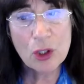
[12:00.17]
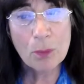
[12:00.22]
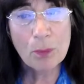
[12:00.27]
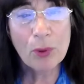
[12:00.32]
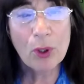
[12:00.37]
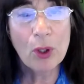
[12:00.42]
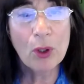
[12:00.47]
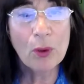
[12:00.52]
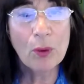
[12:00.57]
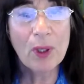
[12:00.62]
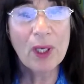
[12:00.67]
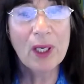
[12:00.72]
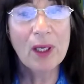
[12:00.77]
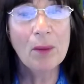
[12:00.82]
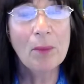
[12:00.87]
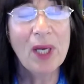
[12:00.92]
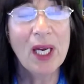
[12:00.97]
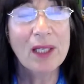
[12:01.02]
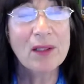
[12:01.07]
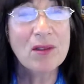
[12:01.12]

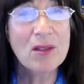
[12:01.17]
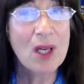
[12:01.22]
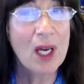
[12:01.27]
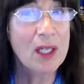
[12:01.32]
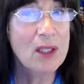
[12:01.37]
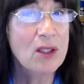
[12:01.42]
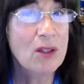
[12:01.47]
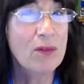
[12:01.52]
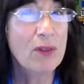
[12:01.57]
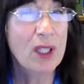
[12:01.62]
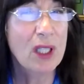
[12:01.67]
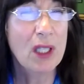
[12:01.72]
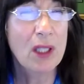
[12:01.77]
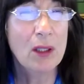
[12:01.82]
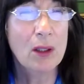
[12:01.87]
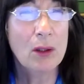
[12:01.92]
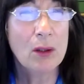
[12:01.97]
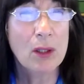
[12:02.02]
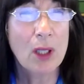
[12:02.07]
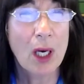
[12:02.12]
program at
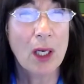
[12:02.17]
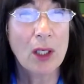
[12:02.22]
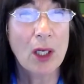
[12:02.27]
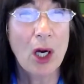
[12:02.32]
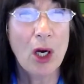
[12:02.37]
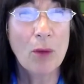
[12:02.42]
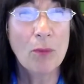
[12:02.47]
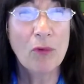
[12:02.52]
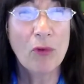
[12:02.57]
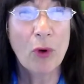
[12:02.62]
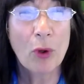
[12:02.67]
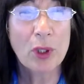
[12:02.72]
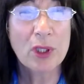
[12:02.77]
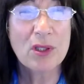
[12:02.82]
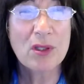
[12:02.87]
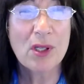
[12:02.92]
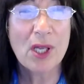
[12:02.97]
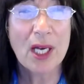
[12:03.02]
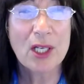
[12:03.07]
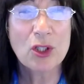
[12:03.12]
scientifichealer.com forward
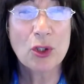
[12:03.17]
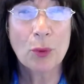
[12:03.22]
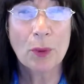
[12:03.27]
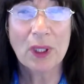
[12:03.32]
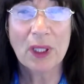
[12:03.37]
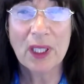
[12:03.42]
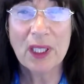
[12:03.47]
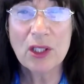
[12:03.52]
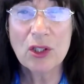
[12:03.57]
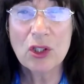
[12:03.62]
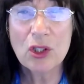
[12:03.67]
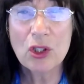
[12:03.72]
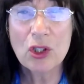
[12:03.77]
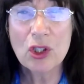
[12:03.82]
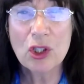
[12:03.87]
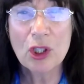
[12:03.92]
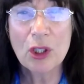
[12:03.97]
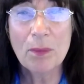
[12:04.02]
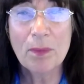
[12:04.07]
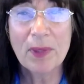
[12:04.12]
slash
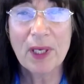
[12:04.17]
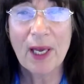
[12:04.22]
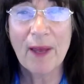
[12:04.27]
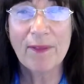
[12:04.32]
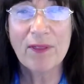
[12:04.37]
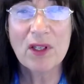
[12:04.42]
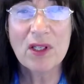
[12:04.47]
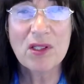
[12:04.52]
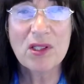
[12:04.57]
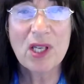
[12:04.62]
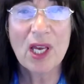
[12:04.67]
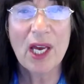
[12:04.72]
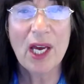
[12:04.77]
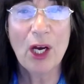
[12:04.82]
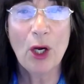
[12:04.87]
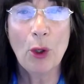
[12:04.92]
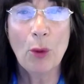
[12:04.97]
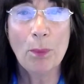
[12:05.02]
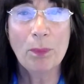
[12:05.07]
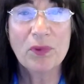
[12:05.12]
relationship and this
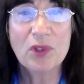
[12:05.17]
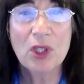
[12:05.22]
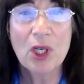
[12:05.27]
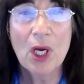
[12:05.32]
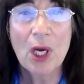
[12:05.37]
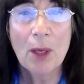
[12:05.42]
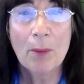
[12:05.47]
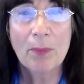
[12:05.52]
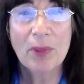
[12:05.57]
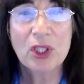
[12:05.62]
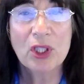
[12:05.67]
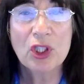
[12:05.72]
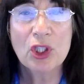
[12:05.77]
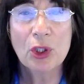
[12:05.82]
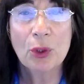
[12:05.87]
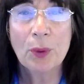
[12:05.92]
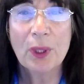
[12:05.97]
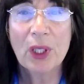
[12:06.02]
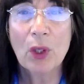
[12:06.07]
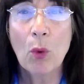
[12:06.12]
helped but she
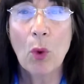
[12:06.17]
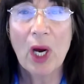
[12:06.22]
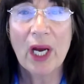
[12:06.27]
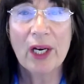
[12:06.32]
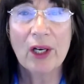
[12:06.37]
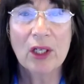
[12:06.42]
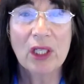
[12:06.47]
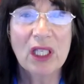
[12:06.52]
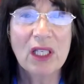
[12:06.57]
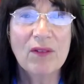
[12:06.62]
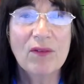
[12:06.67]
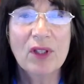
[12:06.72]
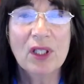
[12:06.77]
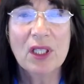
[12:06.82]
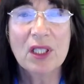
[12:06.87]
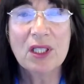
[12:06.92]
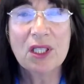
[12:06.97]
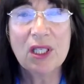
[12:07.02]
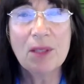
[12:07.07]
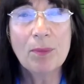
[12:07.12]
required even a
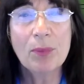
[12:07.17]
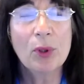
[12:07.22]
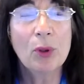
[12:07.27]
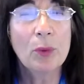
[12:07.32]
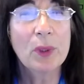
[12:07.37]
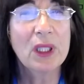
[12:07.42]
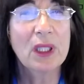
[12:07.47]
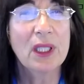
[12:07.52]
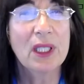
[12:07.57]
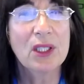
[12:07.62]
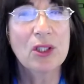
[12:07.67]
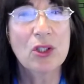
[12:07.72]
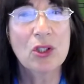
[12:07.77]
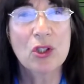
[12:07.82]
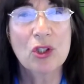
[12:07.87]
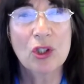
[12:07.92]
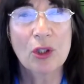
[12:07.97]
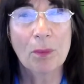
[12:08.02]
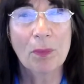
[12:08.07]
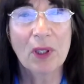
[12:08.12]
deeper
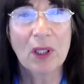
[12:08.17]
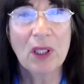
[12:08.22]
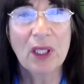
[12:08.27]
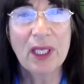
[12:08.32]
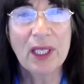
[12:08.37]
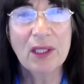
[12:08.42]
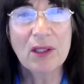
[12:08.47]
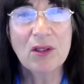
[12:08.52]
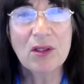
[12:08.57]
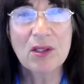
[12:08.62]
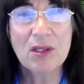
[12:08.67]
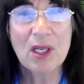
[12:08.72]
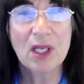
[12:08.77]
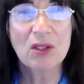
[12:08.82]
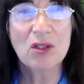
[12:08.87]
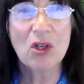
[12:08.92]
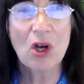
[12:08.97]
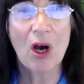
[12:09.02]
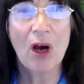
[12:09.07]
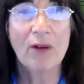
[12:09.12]
relationship cleanse
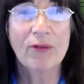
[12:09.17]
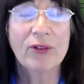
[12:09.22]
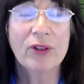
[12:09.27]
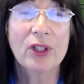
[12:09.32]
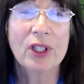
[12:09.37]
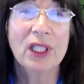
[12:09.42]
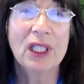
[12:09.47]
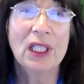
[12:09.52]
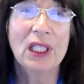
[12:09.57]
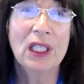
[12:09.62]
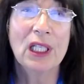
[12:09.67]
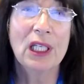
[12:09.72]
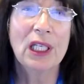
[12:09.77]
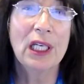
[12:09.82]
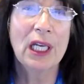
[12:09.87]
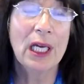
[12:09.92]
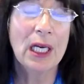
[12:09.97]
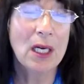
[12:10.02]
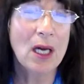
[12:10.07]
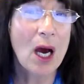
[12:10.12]
that's offered in
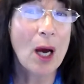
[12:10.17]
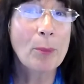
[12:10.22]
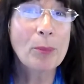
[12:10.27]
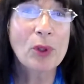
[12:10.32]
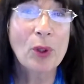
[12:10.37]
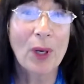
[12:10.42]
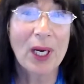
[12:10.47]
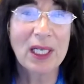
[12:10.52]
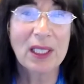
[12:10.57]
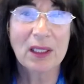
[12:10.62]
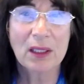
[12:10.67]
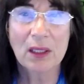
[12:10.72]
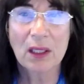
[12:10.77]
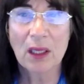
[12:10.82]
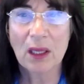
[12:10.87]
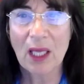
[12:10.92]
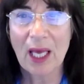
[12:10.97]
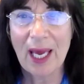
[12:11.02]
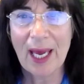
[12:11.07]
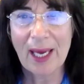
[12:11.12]
an upgraded
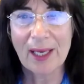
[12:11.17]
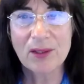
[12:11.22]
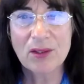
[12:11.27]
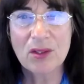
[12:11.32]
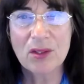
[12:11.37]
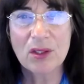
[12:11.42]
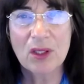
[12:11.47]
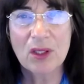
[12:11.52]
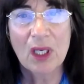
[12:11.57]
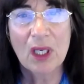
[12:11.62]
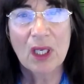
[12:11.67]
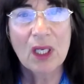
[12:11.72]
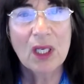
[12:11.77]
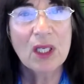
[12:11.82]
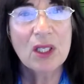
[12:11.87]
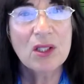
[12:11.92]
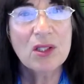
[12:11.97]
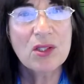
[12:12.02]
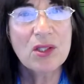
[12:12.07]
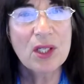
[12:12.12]
class
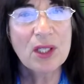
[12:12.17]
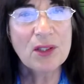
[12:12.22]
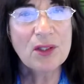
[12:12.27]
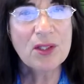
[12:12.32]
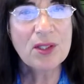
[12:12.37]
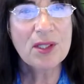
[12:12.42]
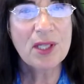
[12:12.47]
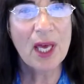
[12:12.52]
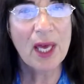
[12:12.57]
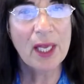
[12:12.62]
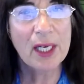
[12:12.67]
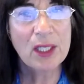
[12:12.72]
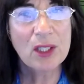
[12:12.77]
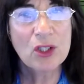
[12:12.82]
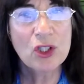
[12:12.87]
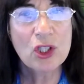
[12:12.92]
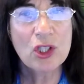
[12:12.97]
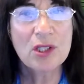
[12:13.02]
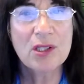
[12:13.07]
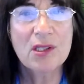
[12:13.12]
since then,
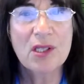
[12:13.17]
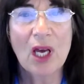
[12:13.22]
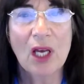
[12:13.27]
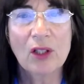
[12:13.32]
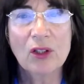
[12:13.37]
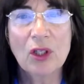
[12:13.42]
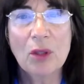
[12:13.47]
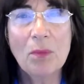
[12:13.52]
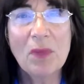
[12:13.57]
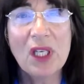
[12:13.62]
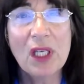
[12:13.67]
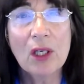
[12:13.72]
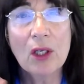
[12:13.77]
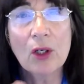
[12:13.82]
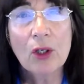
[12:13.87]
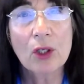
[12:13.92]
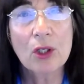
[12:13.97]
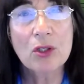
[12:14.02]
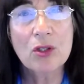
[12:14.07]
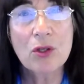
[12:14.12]
she seldom
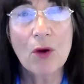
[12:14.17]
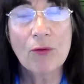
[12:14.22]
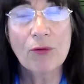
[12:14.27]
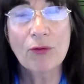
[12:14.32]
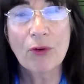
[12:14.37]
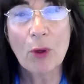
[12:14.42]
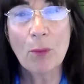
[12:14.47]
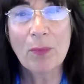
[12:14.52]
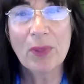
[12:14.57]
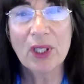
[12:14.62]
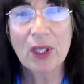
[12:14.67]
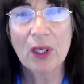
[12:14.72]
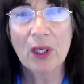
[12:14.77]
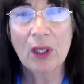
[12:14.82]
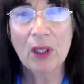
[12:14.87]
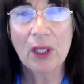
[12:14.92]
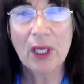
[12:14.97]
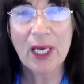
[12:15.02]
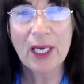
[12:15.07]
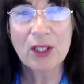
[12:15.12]
hears from
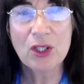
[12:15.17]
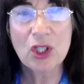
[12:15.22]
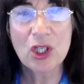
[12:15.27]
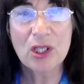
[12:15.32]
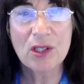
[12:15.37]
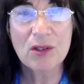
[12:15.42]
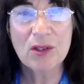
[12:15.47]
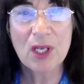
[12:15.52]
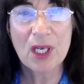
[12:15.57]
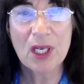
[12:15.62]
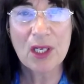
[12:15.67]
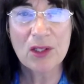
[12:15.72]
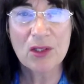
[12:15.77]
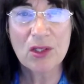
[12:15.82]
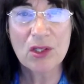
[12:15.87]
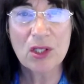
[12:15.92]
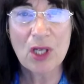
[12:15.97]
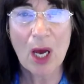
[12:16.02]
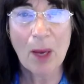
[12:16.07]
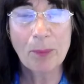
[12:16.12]
Bill, and she's, he's
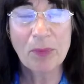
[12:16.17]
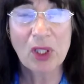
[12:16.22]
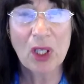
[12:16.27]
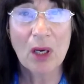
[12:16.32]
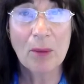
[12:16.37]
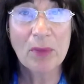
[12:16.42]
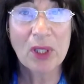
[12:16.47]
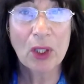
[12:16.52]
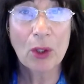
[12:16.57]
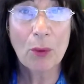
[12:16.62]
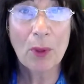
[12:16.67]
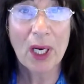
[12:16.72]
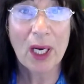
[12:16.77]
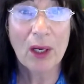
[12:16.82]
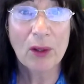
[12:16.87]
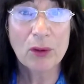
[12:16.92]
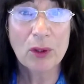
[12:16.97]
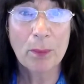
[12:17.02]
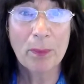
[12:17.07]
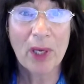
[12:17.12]
stopped coming
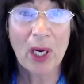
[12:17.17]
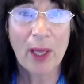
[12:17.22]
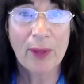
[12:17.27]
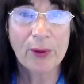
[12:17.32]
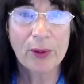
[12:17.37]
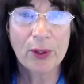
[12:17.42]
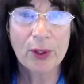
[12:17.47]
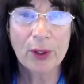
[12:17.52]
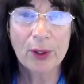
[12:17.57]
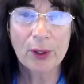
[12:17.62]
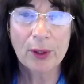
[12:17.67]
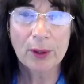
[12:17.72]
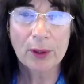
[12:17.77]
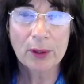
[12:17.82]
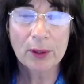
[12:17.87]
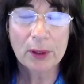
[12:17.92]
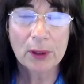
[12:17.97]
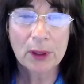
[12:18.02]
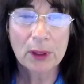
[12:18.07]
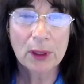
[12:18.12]
around to bother her.
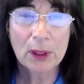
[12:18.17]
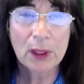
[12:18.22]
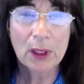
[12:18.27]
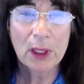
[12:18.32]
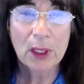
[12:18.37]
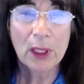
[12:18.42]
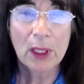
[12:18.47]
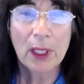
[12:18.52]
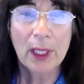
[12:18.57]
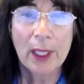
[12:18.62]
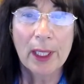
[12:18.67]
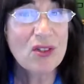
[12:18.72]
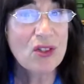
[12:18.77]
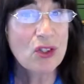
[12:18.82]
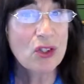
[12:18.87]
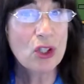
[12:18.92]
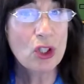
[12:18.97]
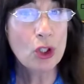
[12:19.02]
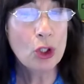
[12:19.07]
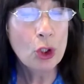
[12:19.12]

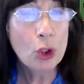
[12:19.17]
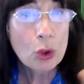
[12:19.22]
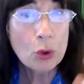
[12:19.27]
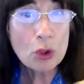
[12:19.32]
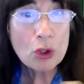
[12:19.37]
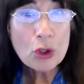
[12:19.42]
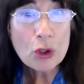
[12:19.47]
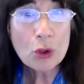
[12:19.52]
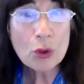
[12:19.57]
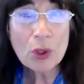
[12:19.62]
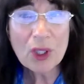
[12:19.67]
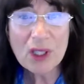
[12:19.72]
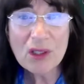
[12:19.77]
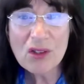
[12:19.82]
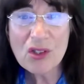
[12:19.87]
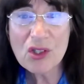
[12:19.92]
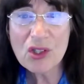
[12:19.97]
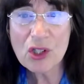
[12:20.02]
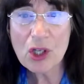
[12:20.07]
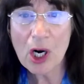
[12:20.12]
You too can
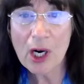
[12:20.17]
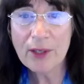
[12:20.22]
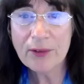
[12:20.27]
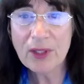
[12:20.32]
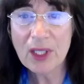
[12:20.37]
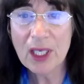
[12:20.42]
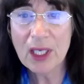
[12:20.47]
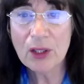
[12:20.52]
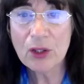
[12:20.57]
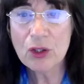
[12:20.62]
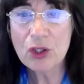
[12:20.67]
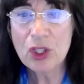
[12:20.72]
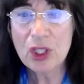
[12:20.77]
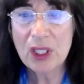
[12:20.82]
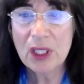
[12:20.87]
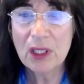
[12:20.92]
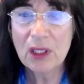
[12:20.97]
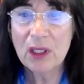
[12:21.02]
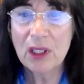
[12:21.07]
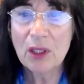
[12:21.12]
start the energy
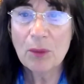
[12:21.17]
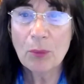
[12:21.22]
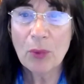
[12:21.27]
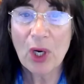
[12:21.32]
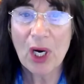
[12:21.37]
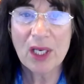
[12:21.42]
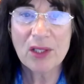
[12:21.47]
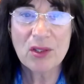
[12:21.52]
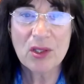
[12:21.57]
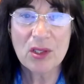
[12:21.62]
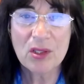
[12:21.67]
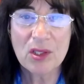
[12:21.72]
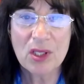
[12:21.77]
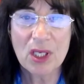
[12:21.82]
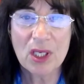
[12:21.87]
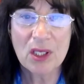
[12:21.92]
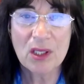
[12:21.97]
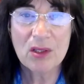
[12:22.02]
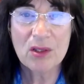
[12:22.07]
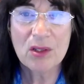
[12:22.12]
healing
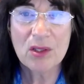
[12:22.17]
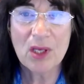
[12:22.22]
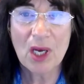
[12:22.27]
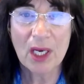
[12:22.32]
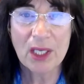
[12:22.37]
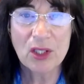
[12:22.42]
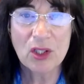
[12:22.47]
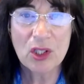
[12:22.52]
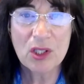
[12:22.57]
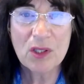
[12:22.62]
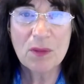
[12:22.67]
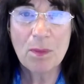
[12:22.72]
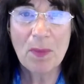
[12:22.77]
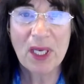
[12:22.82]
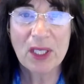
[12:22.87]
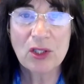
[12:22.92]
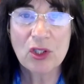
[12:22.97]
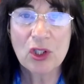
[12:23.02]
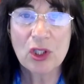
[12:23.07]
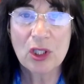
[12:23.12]
processes I just
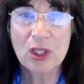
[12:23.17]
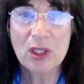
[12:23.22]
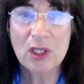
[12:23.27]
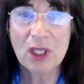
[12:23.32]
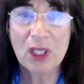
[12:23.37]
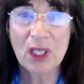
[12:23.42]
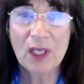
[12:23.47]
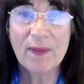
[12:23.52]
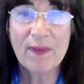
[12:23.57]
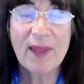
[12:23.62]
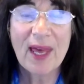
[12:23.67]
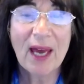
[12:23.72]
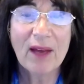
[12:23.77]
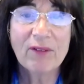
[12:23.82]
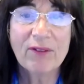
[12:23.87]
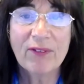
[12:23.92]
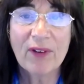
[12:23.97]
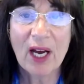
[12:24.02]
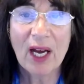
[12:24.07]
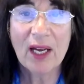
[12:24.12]
mentioned in that
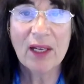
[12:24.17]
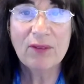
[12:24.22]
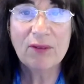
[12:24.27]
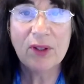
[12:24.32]
five